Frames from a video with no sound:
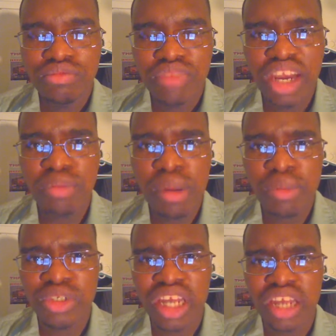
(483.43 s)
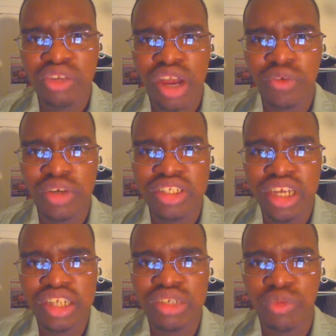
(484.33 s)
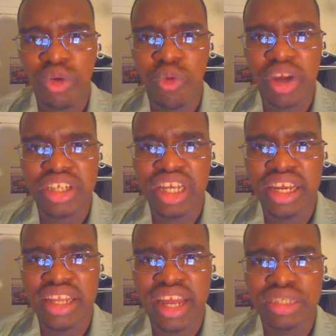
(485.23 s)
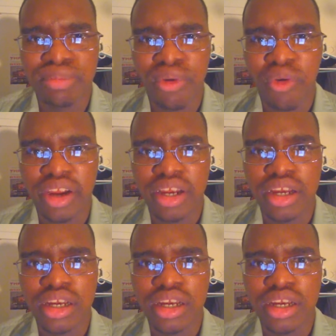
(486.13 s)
Now there are people who say that drag racing isn't real racing and that it's boring.